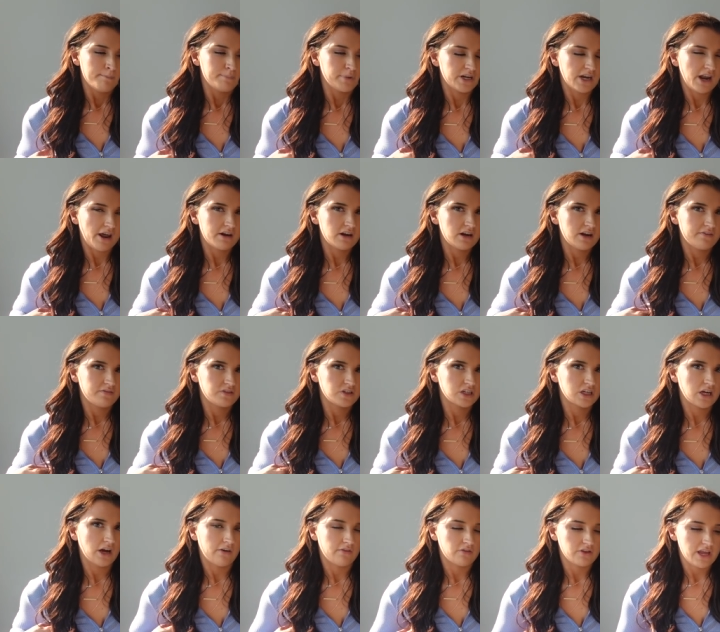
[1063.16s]
but not enough to
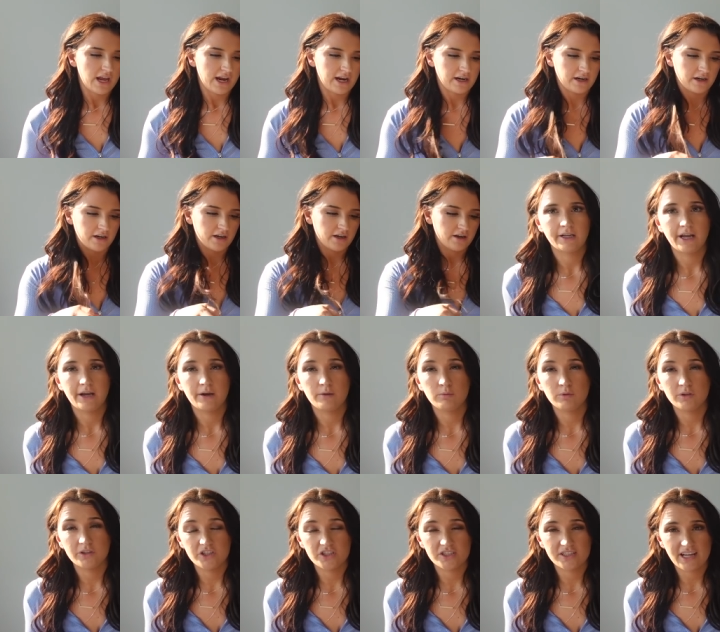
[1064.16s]
cover the area. It
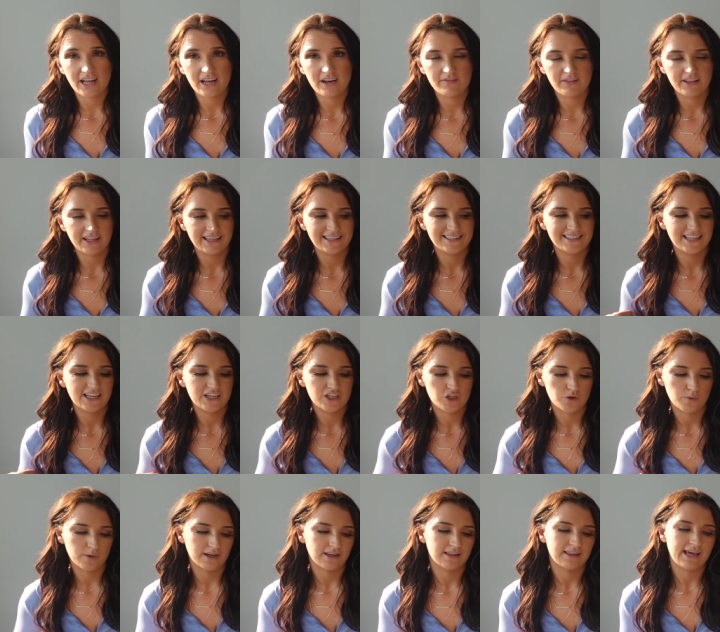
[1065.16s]
really just kind of like
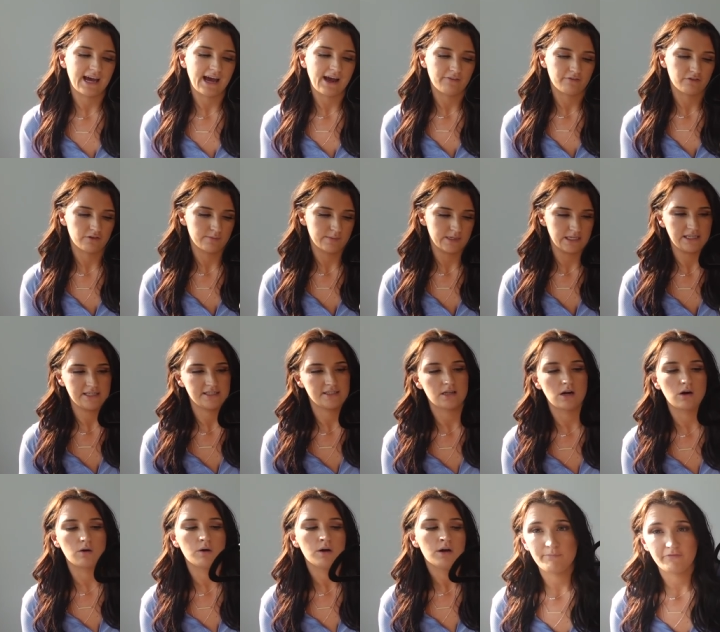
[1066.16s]
accentuated that for me.
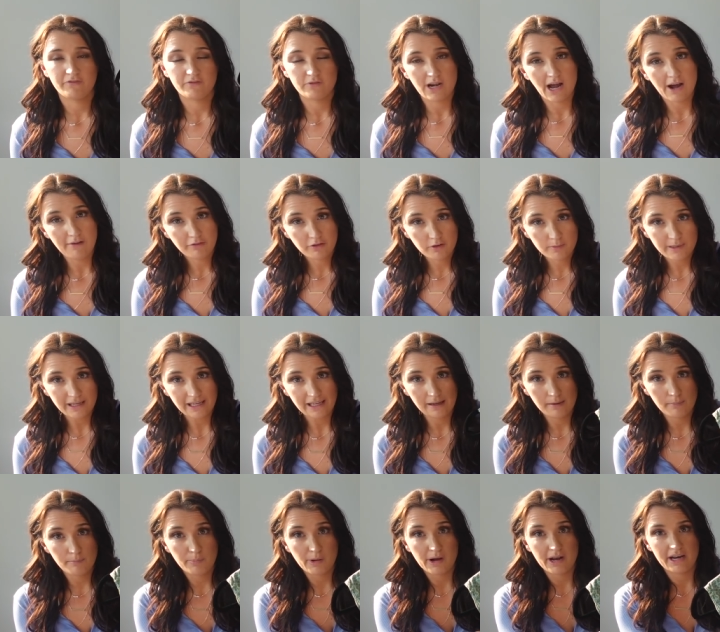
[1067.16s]
So not for
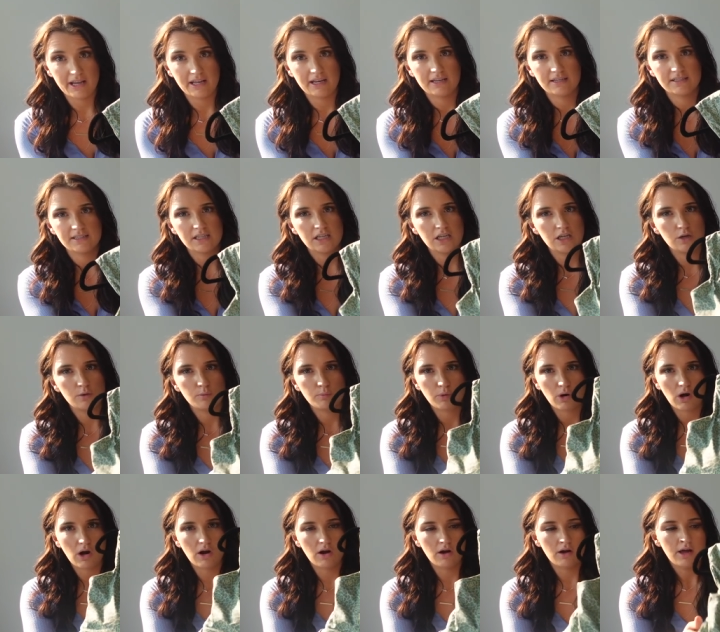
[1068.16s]
me, but it is a cute
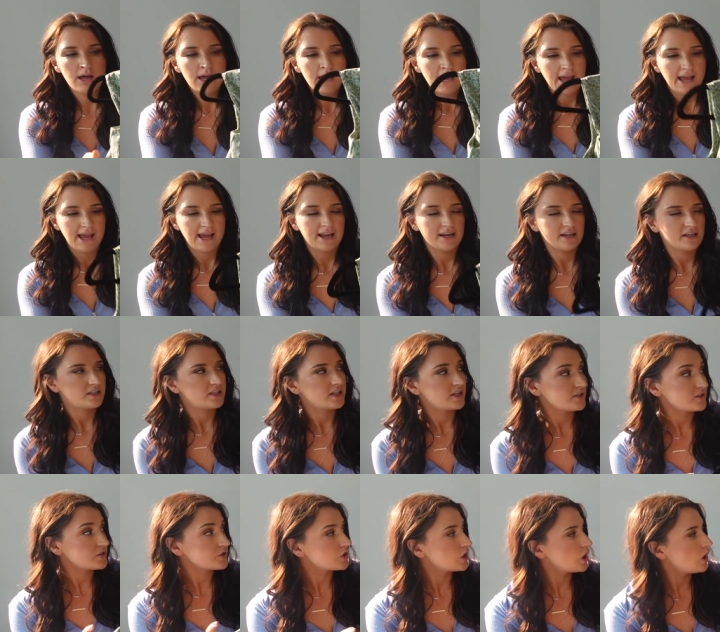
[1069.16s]
bra, and it
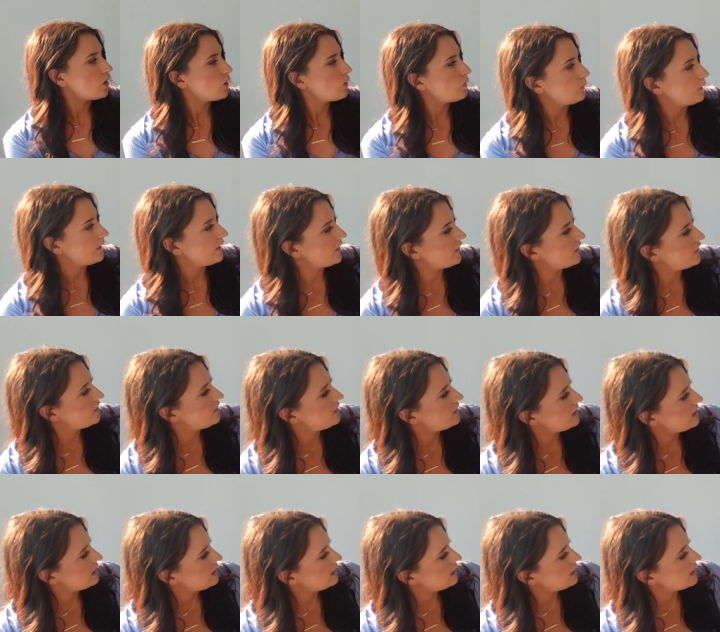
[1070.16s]
does go with
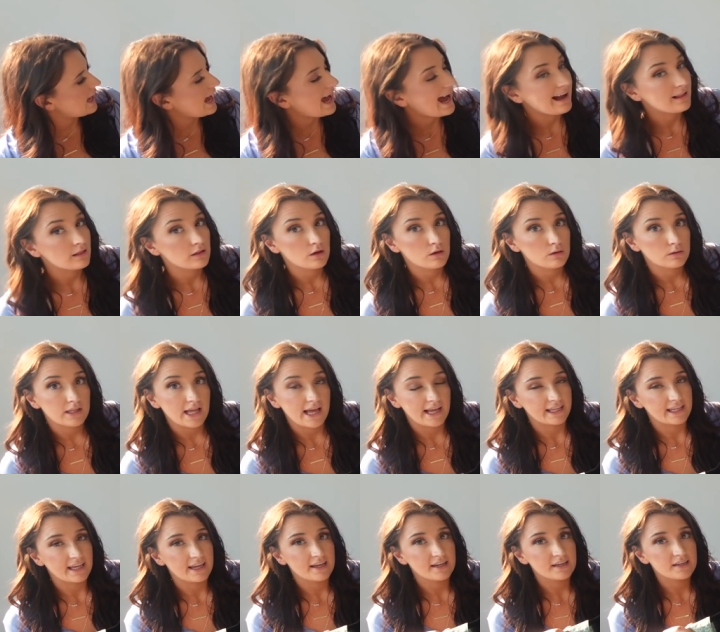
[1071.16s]
the aloe
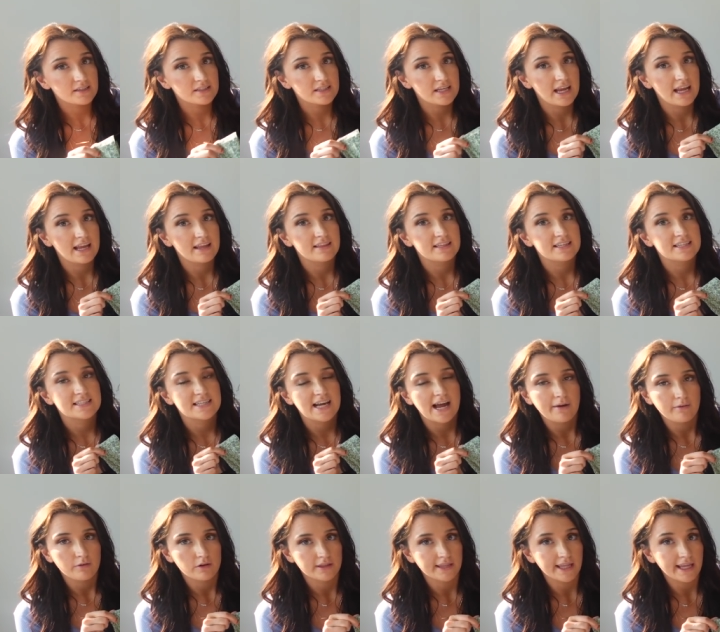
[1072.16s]
leggings and the
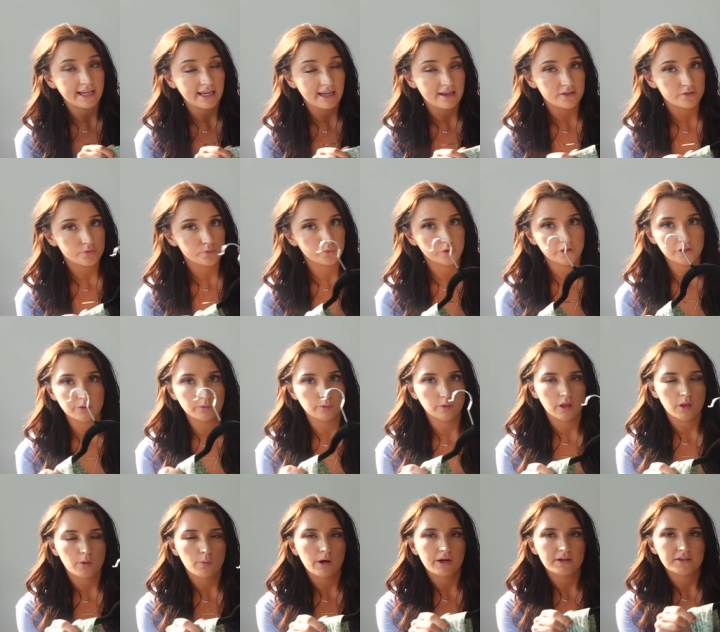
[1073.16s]
siren leggings really,
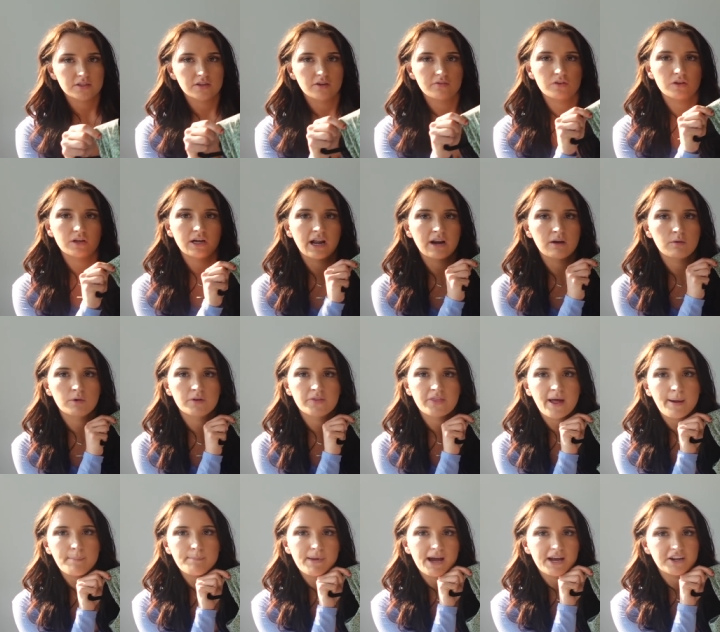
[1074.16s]
really well. So if you kind of want
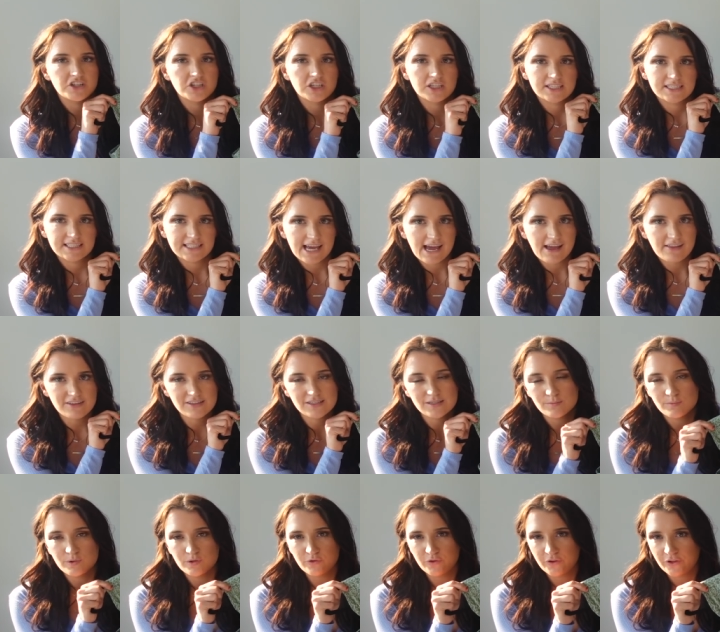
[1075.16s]
that matching set, this
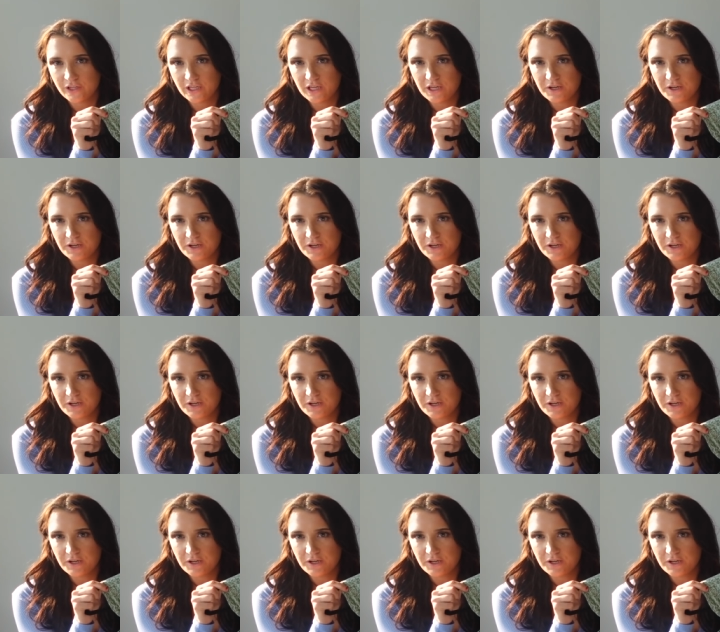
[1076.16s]
would be really